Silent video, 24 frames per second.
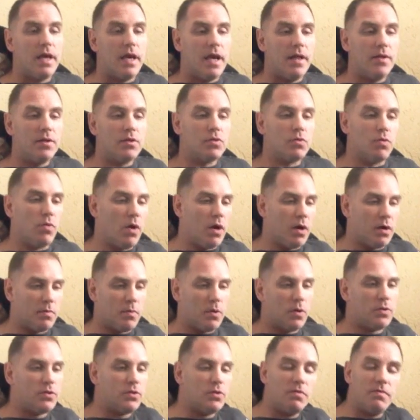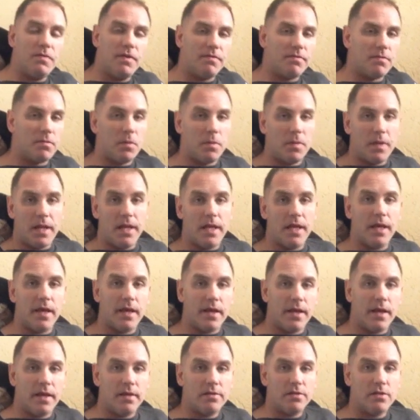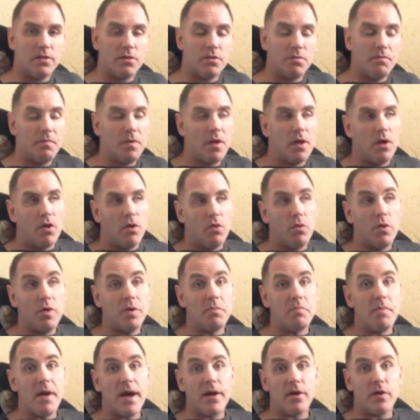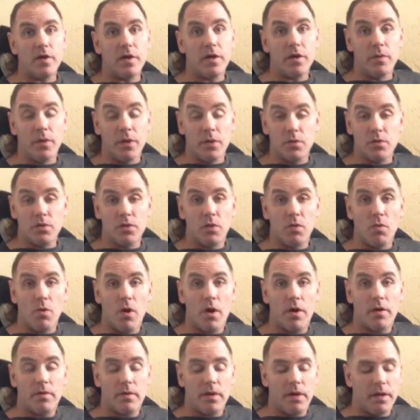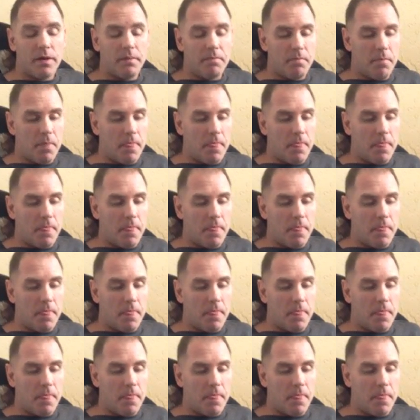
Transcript: and there's a water bowl 2 feet from him that he can't get to. Wouldn't have mattered anyway, there was no water in it.